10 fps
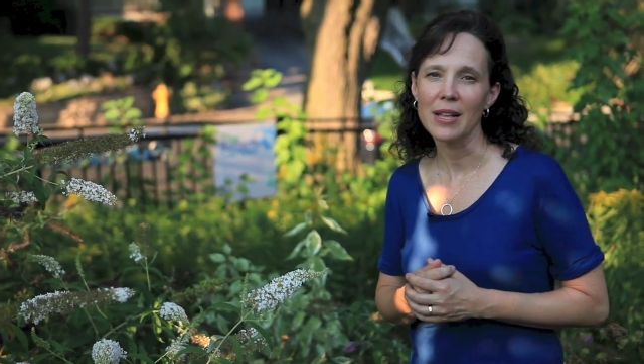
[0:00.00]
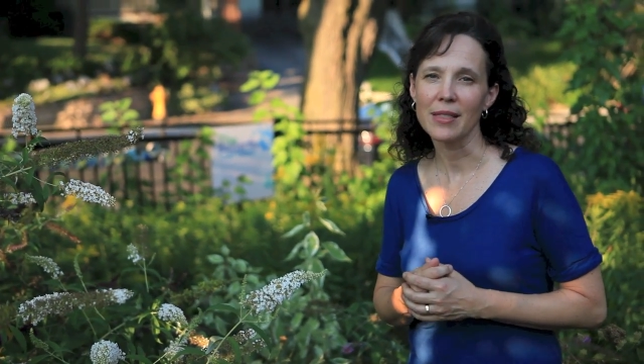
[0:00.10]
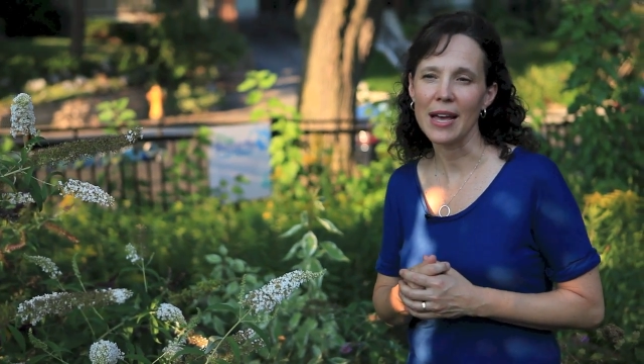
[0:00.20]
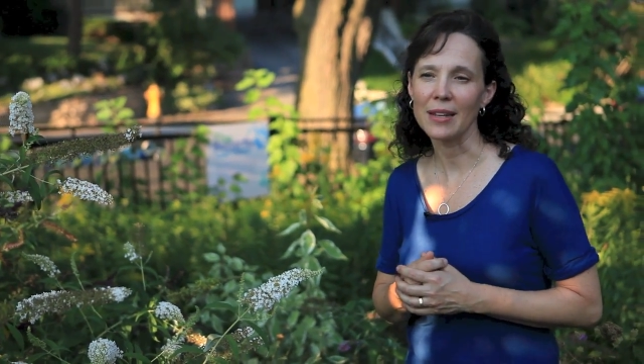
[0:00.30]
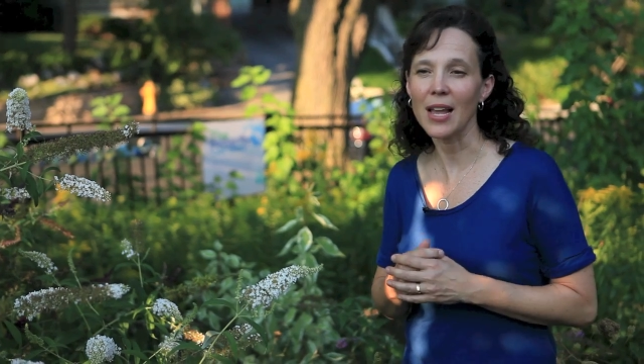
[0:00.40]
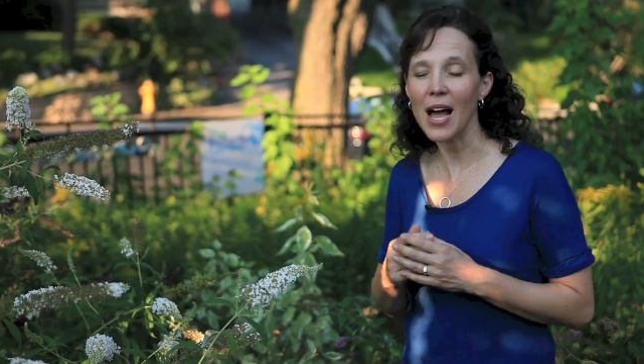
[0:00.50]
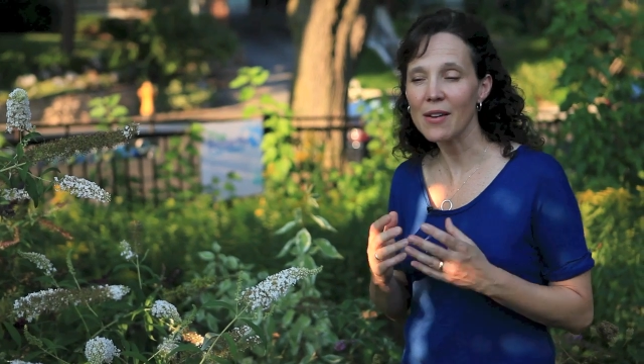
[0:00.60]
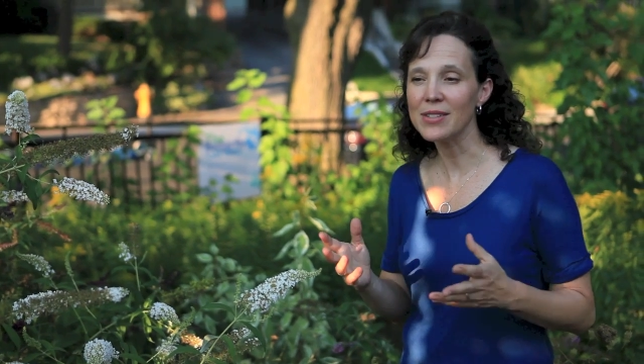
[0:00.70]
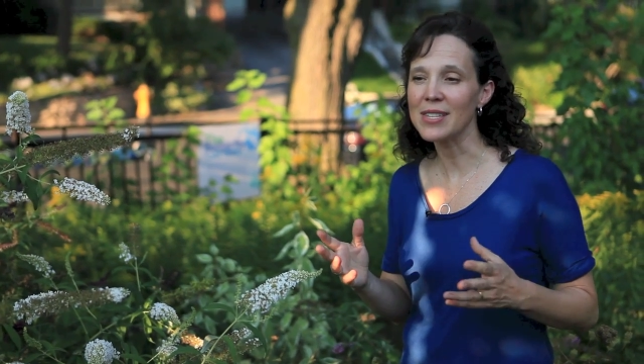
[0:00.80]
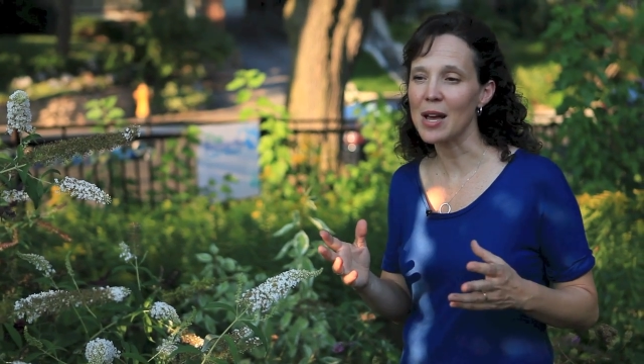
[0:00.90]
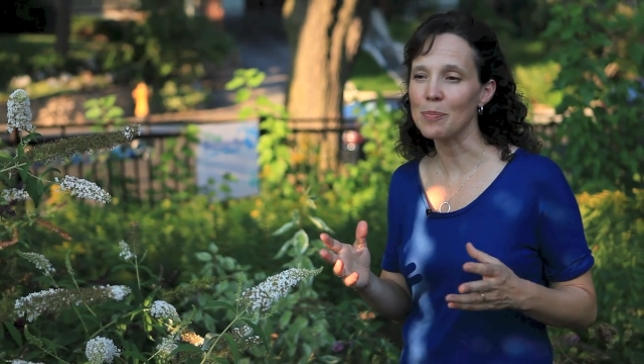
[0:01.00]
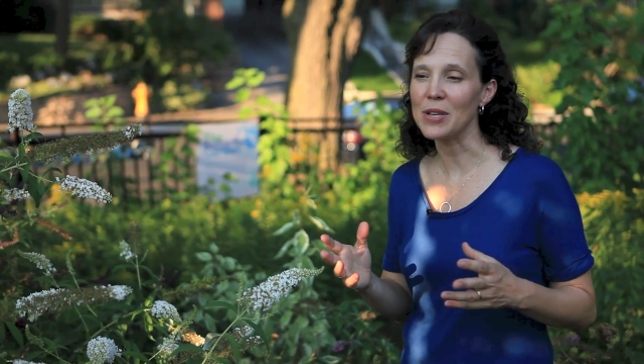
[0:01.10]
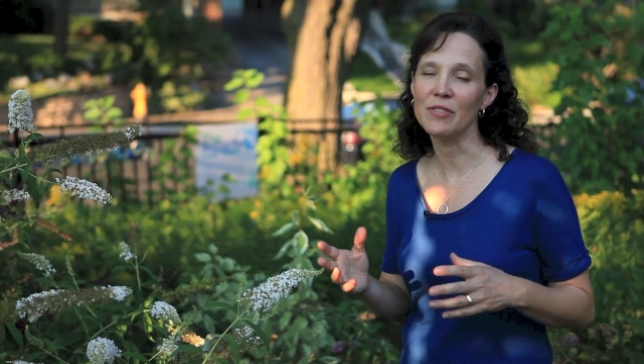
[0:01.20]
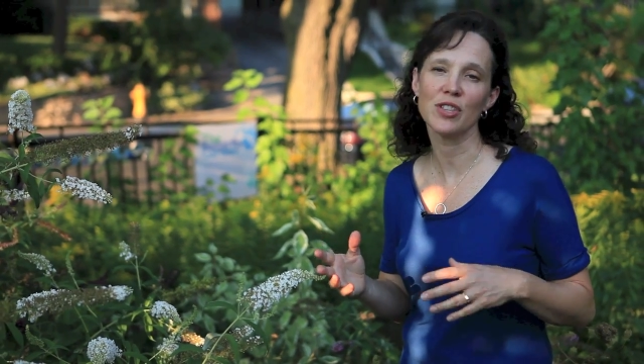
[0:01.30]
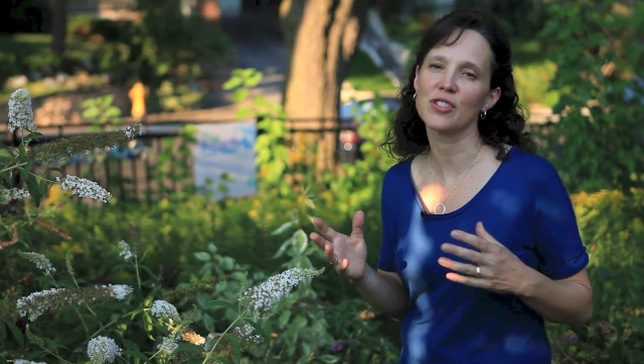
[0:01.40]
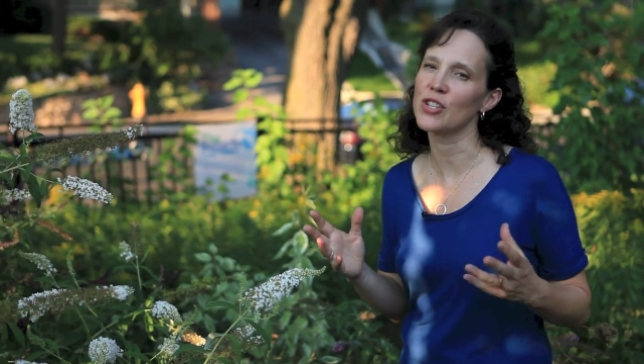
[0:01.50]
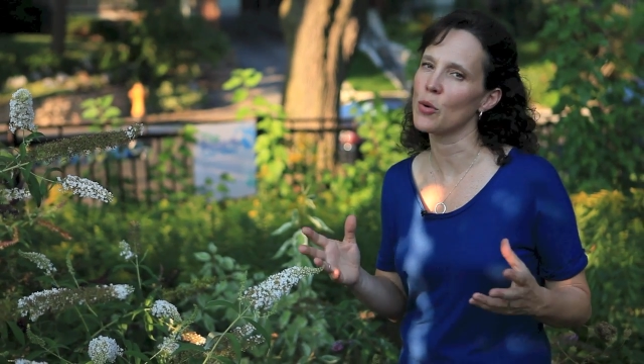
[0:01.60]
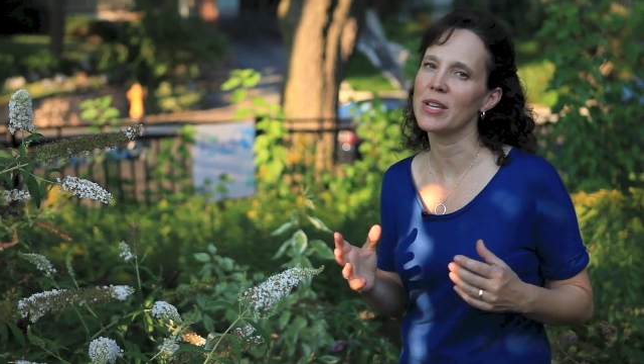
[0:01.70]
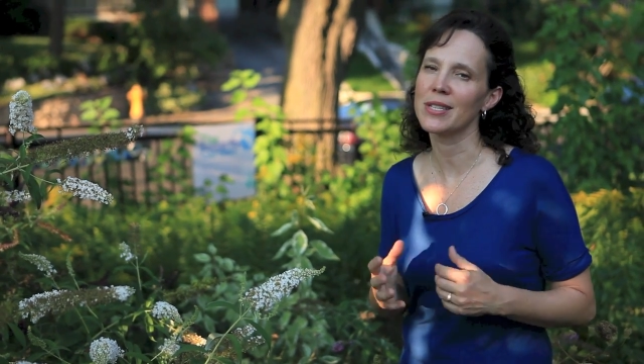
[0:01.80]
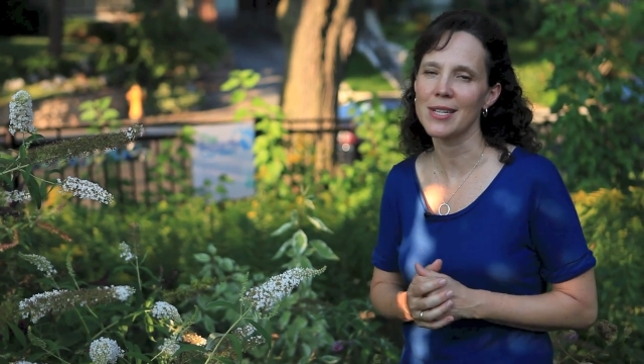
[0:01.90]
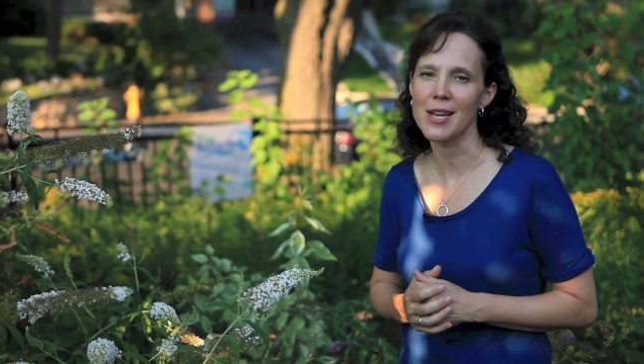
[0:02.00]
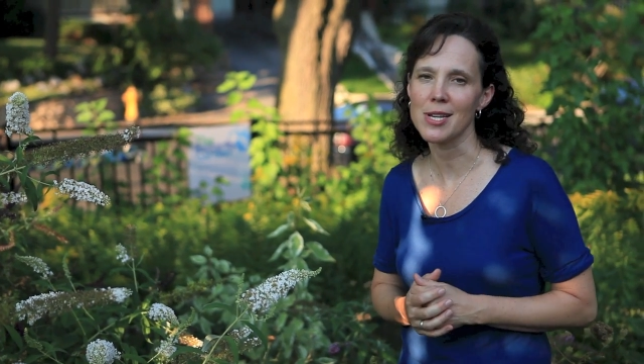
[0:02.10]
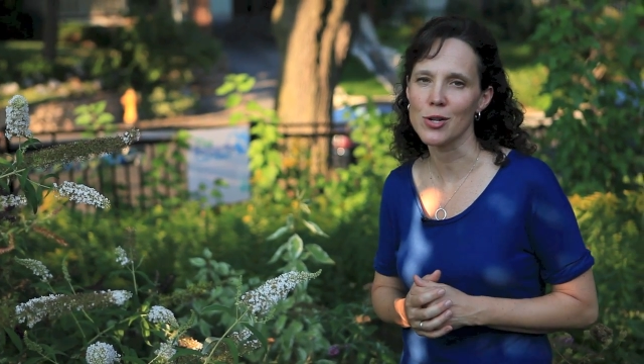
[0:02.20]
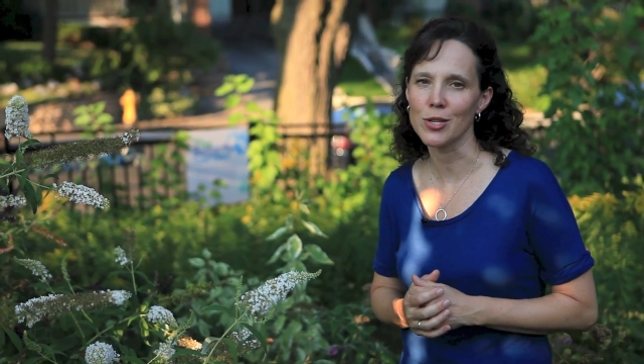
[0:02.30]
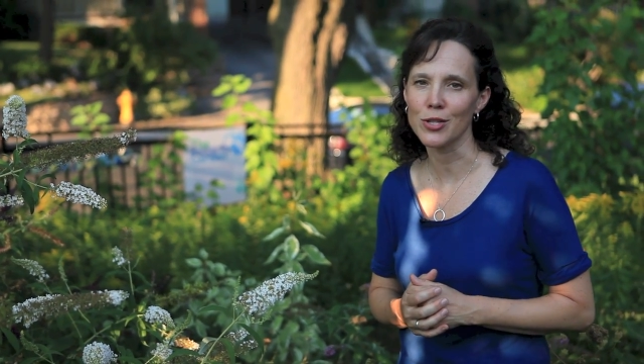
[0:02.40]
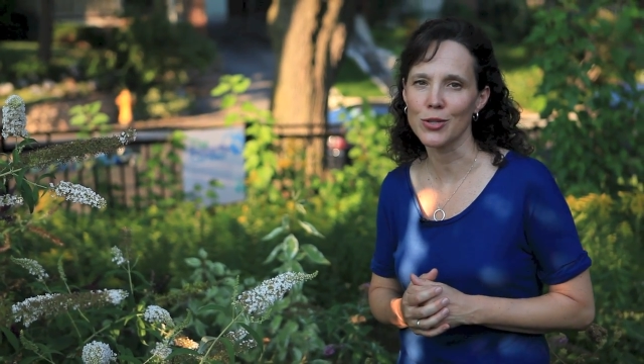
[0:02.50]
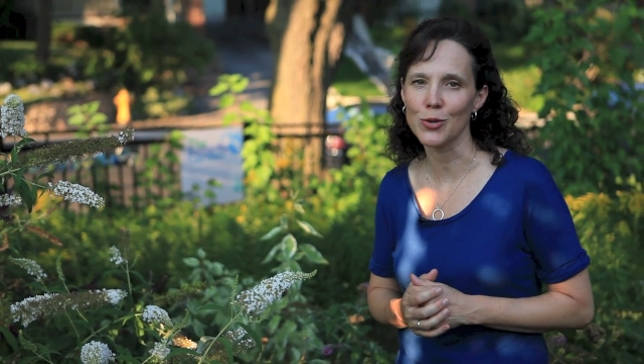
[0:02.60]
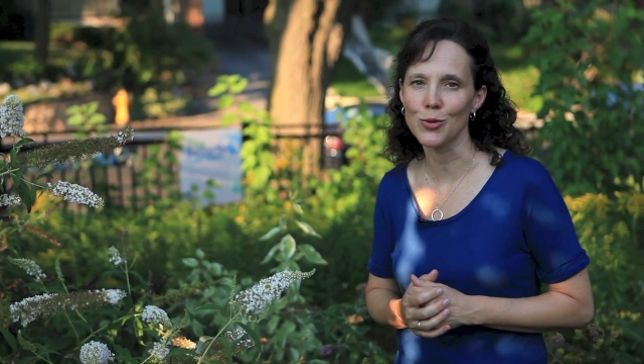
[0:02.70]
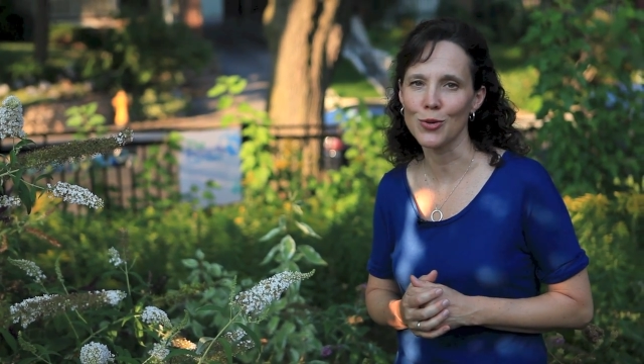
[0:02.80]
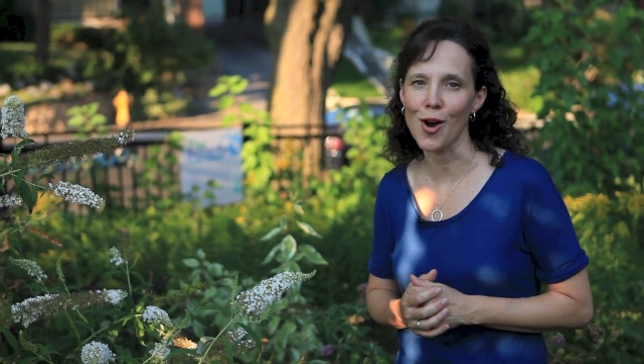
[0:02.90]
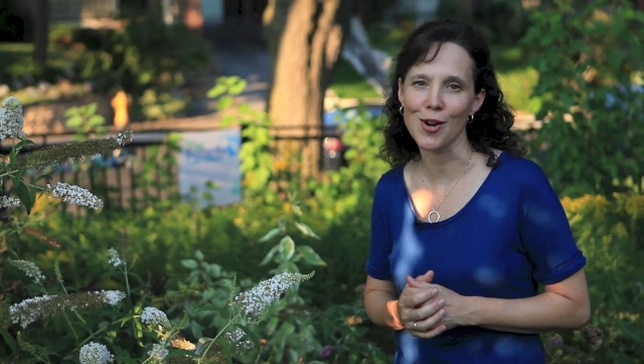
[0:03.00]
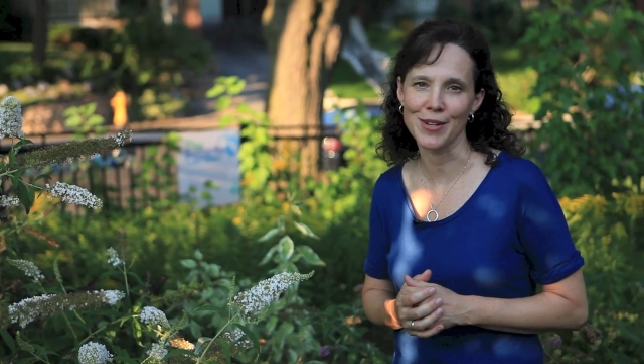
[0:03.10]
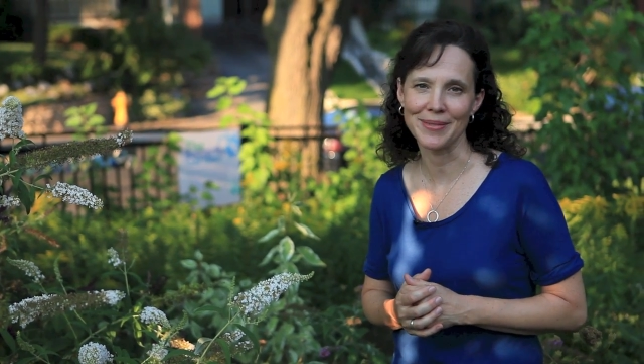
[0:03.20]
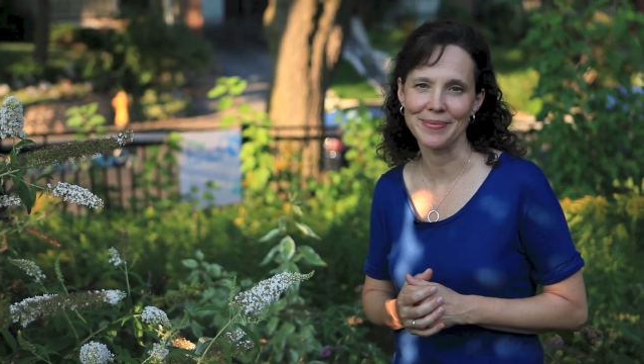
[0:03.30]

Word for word: that livens up even the snowiest day here in the school garden.